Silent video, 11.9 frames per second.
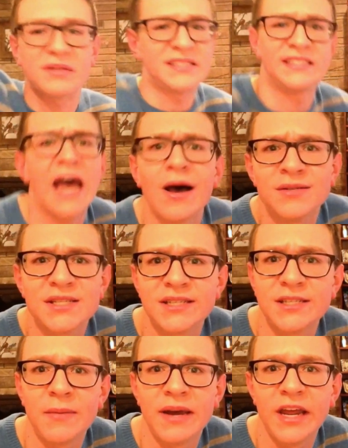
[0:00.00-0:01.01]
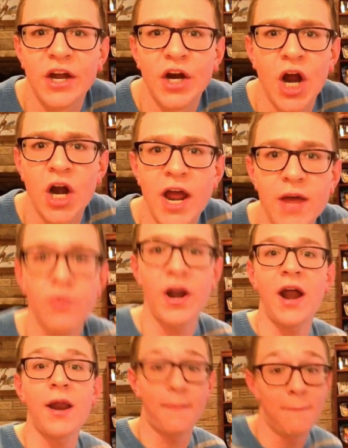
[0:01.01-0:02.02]
sound system in here, all right? We're
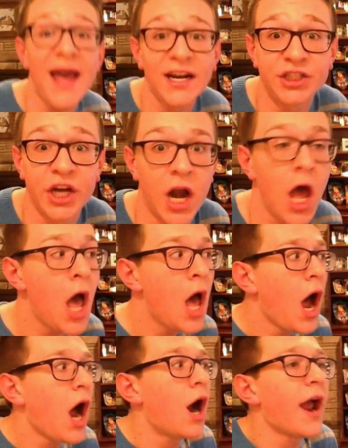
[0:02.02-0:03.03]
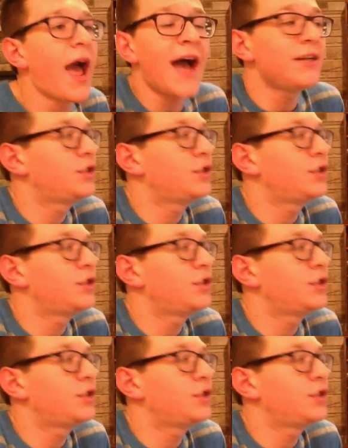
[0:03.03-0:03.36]
not in a mansion. All right, I